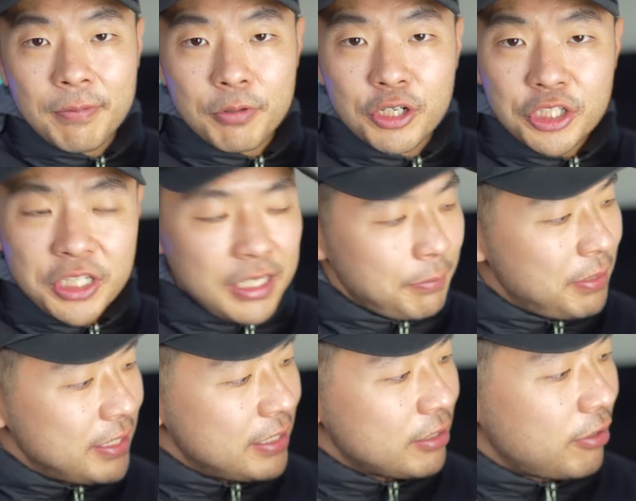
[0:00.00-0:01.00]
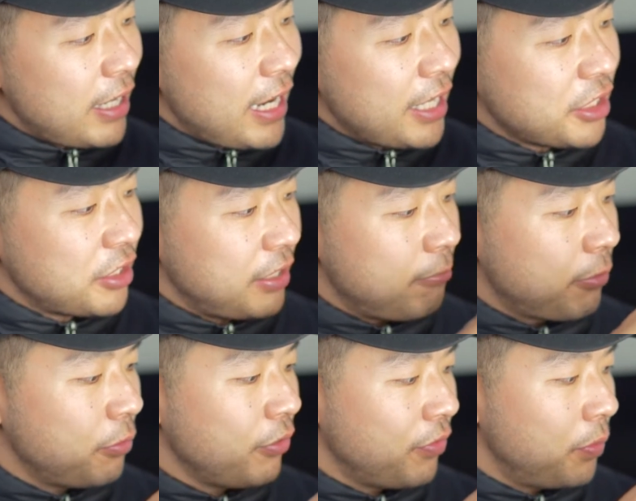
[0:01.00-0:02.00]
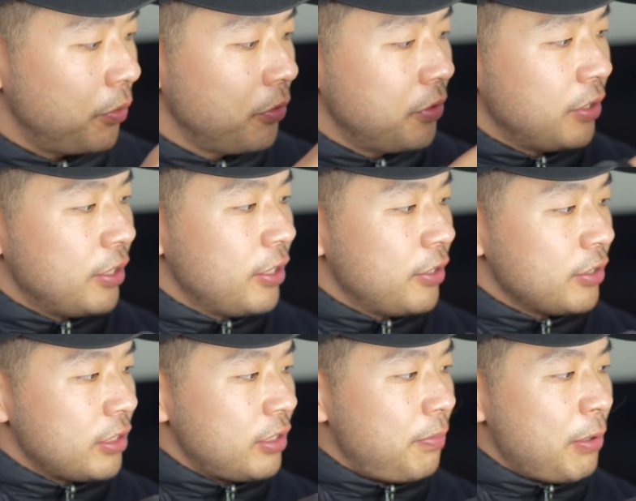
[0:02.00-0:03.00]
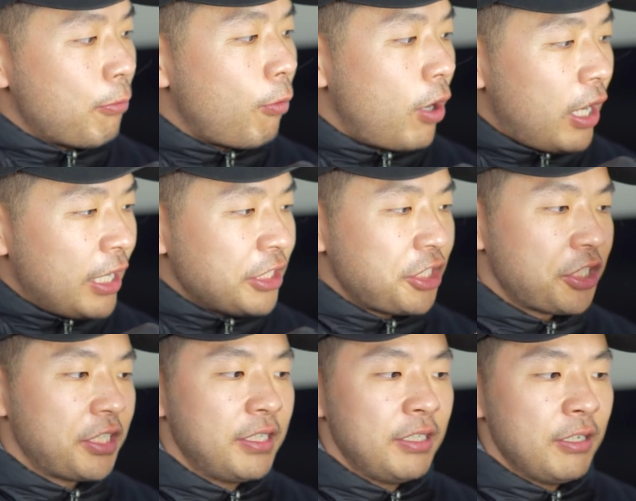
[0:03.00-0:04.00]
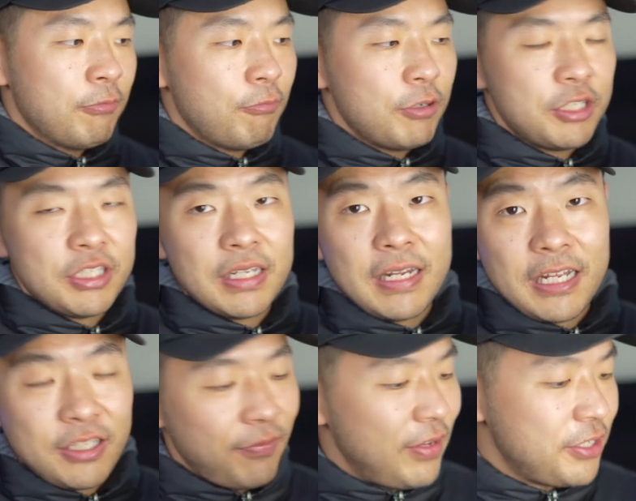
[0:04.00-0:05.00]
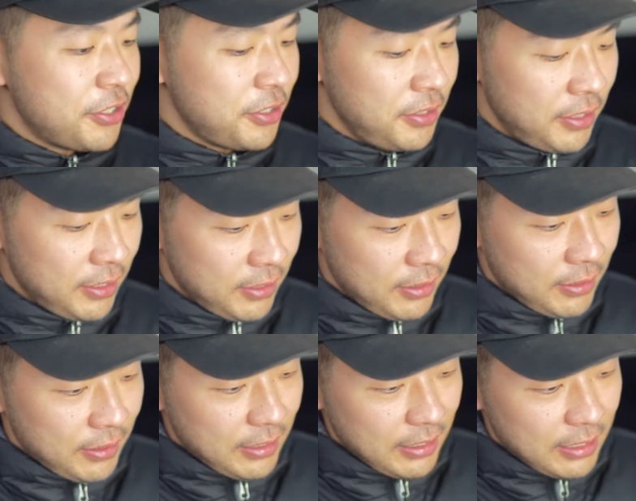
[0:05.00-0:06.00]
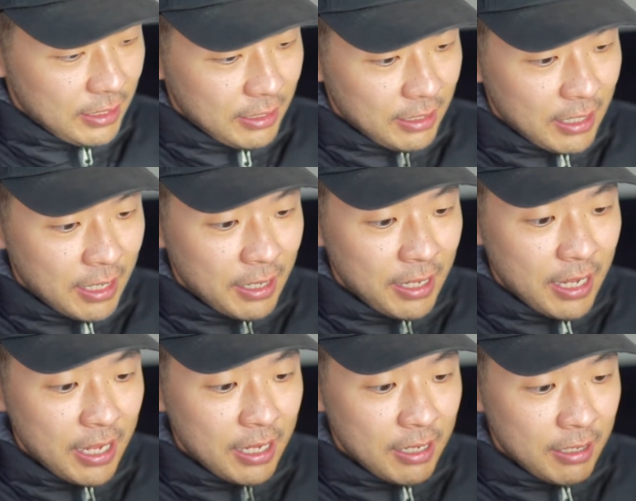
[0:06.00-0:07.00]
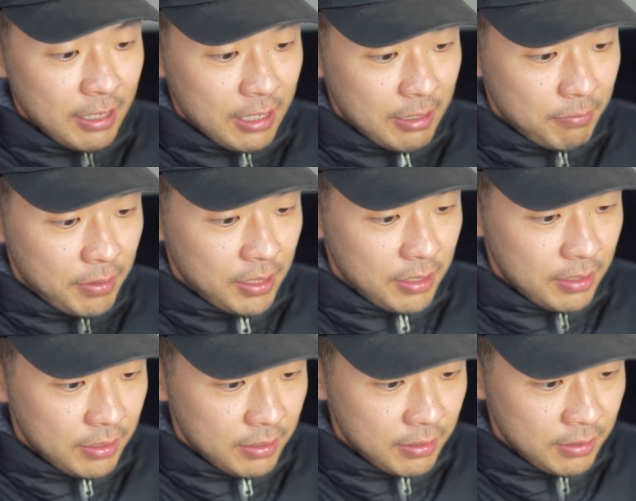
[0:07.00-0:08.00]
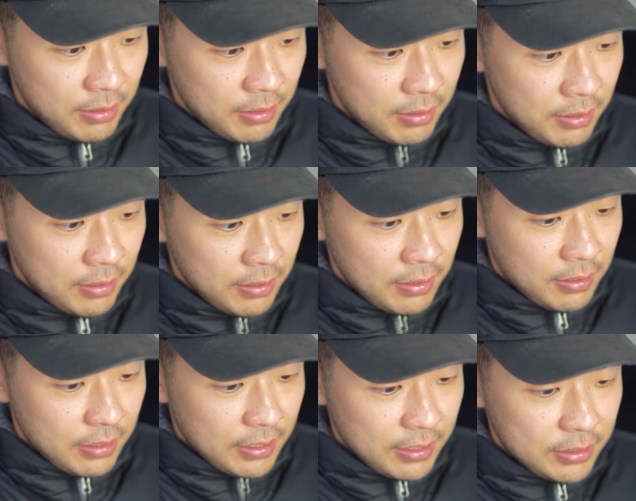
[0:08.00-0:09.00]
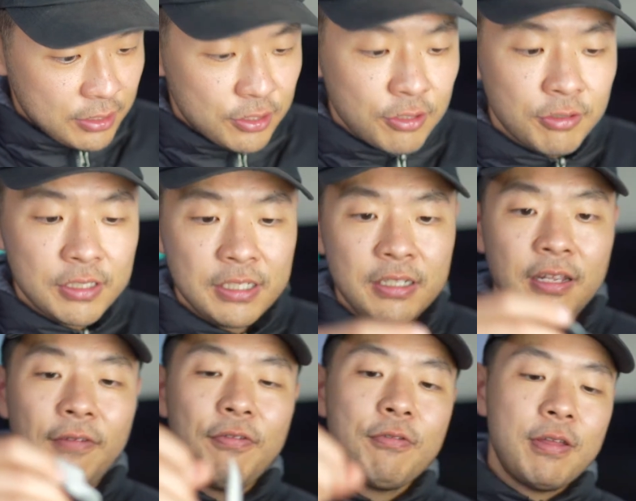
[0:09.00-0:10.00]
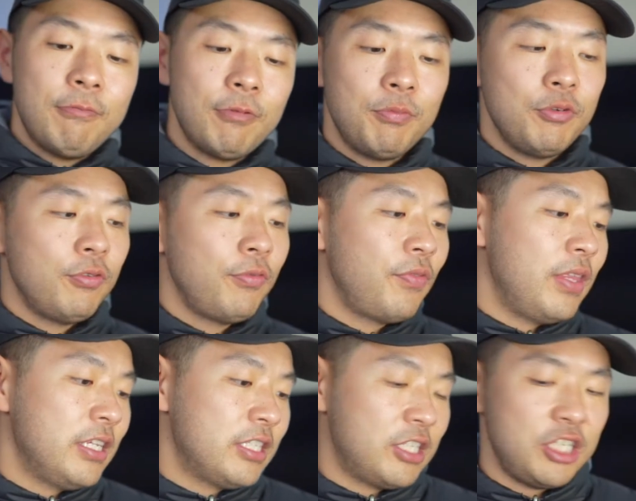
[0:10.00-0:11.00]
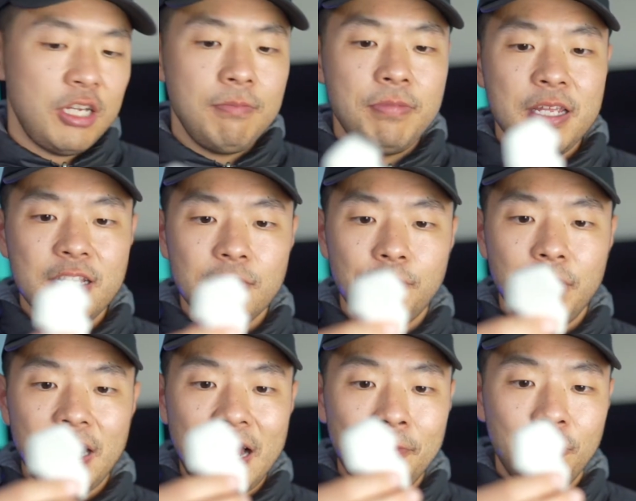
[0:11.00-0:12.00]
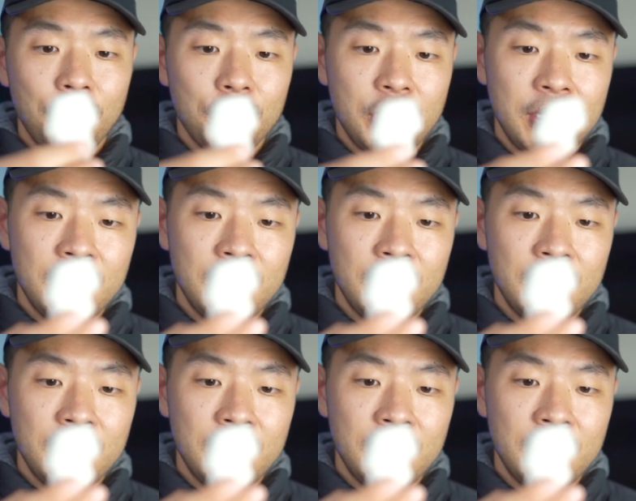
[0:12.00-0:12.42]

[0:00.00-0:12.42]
cushioning pieces are actually removable to be washed, which is a nice feature. I am uncertain if you can remove this chin piece, but I will